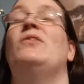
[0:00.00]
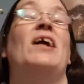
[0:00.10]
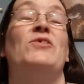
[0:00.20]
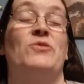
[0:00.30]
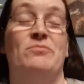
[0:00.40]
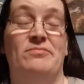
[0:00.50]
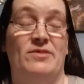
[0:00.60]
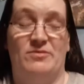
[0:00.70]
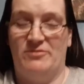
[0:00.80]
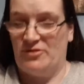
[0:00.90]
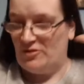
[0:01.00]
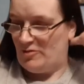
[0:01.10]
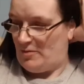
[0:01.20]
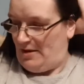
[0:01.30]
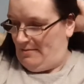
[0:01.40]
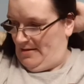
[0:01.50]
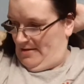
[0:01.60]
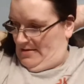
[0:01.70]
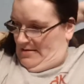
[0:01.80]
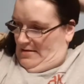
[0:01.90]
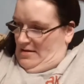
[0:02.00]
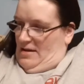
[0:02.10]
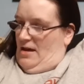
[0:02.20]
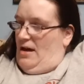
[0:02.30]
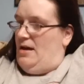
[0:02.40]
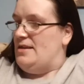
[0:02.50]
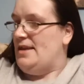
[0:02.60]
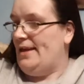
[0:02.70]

natural. Not good for me. So,